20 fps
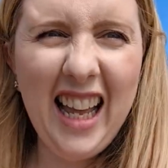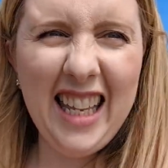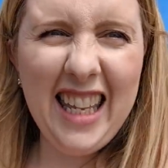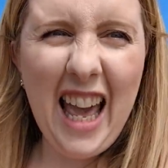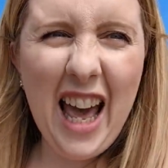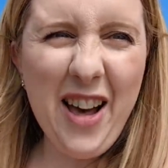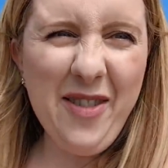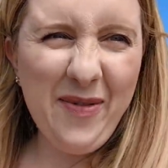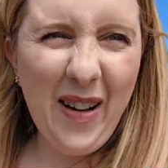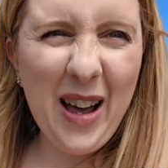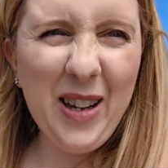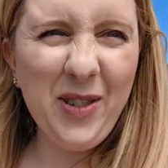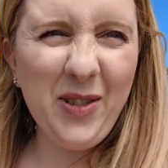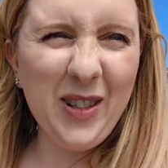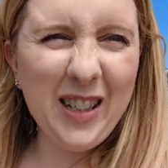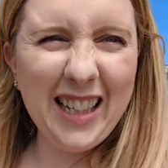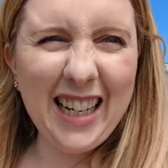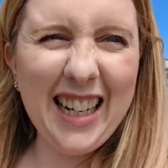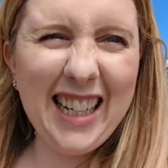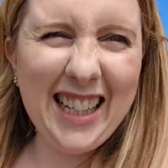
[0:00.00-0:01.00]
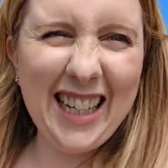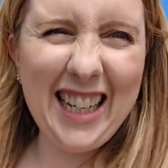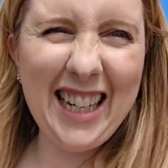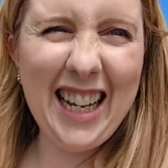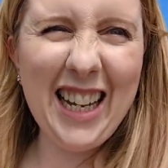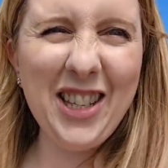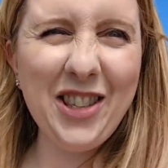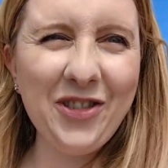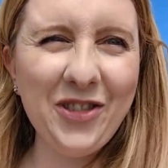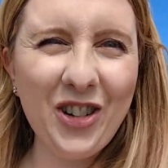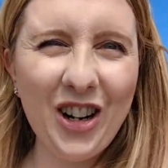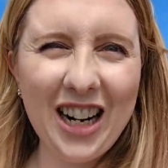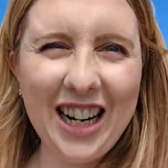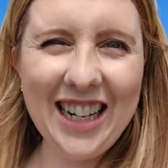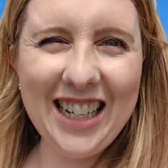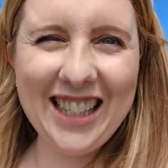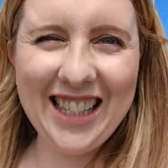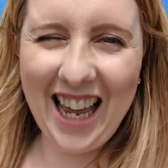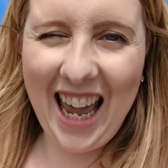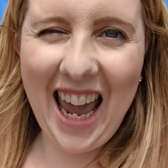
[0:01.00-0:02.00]
Yep, as predicted, it's
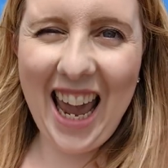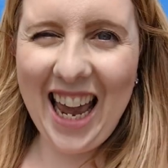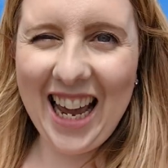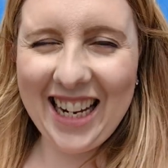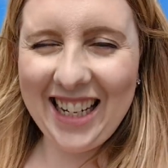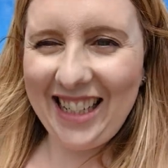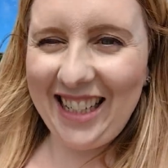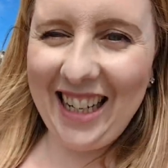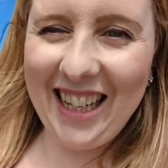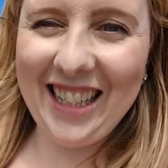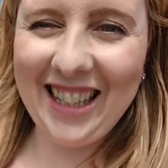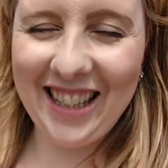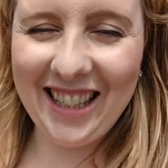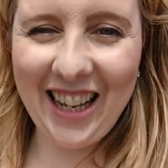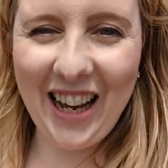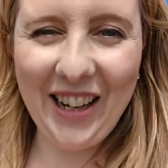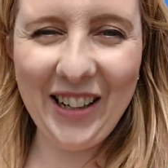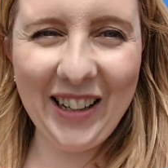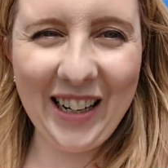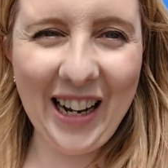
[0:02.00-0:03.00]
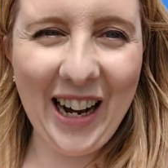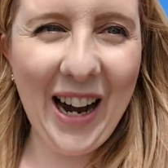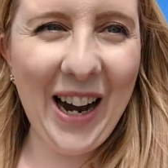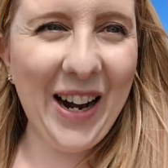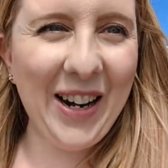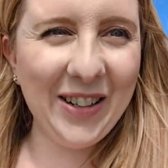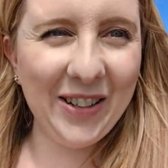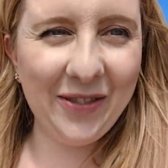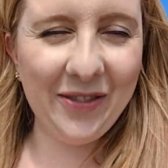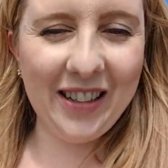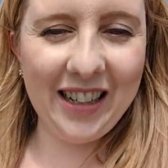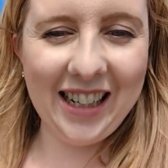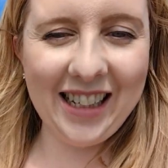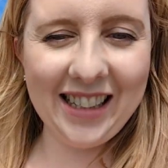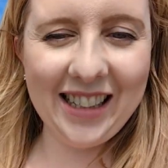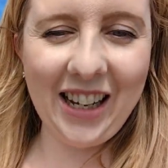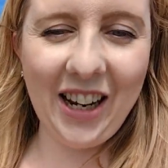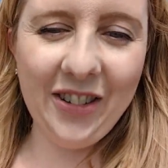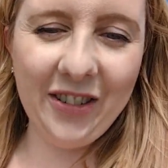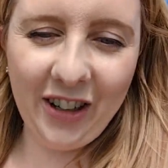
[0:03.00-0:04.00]
freezing! It's so cold, but
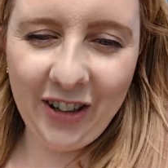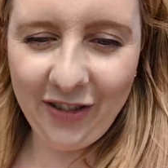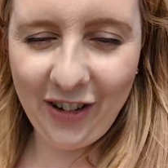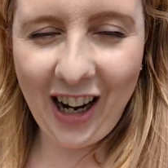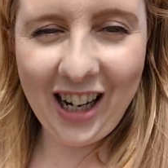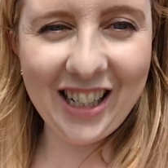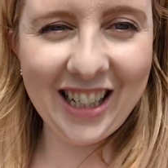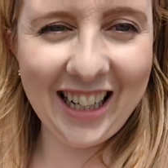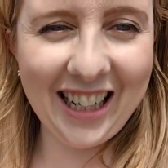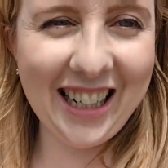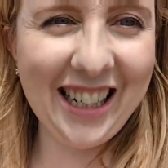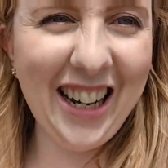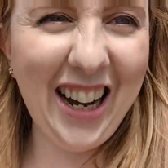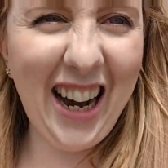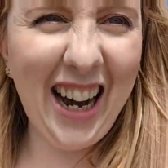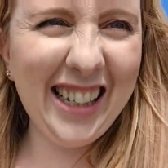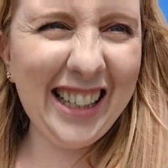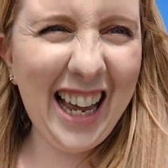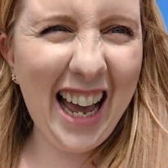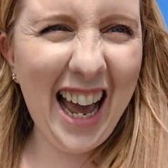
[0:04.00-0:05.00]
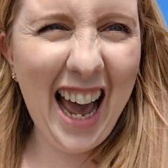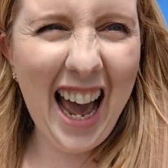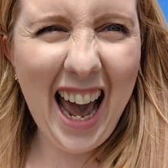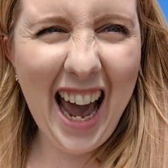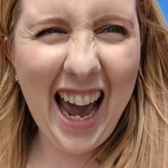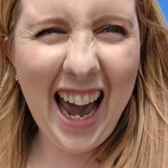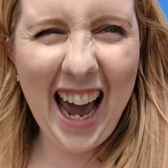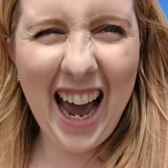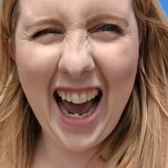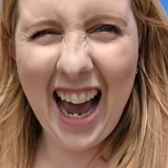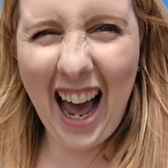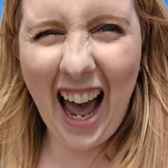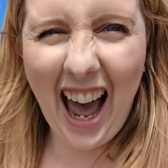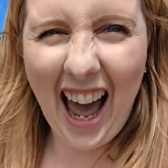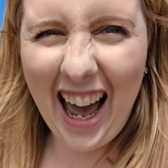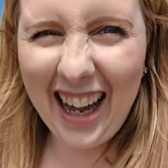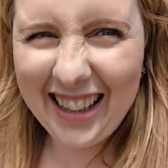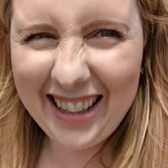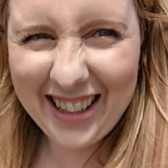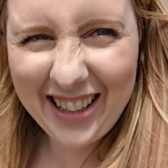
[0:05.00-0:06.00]
it's so refreshing and nice. Ah! I
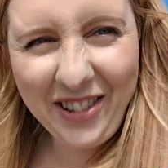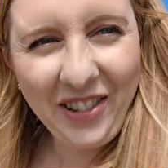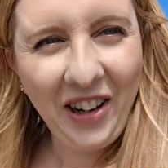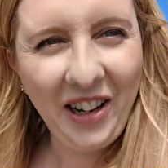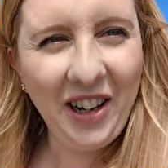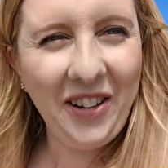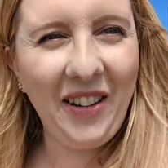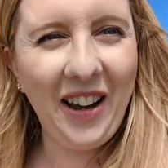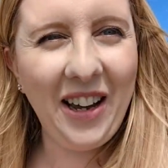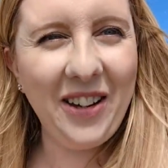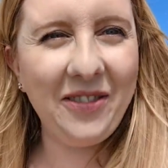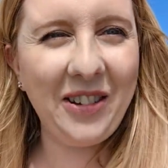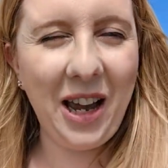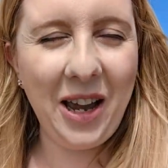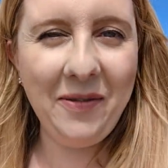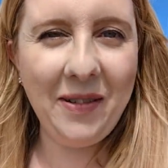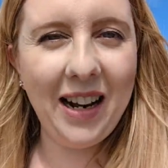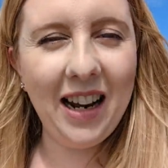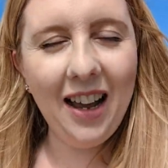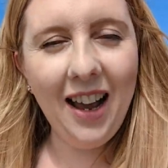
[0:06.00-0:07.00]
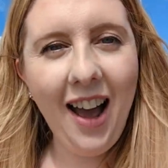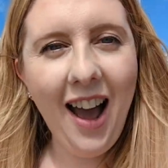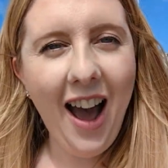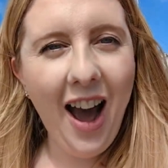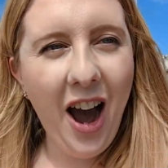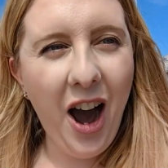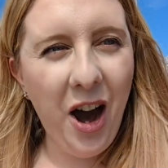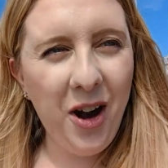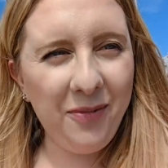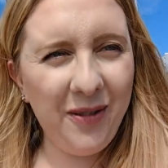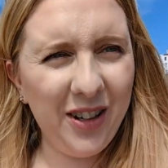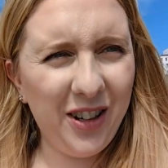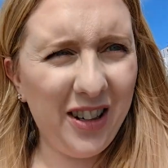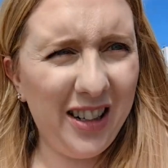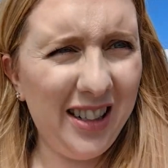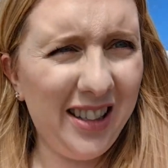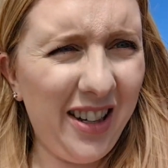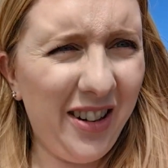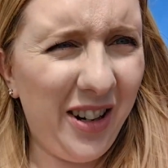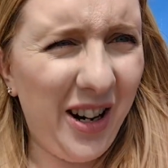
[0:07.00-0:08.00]
just wanted it while you came in. Oh my
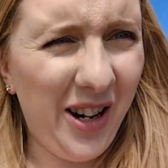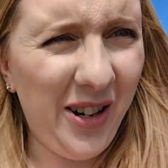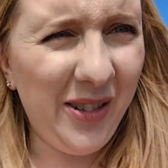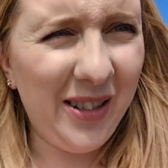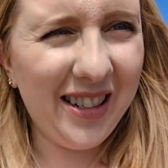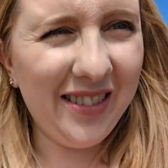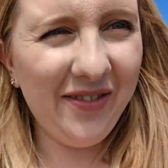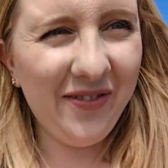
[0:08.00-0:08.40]
god, it's so cold.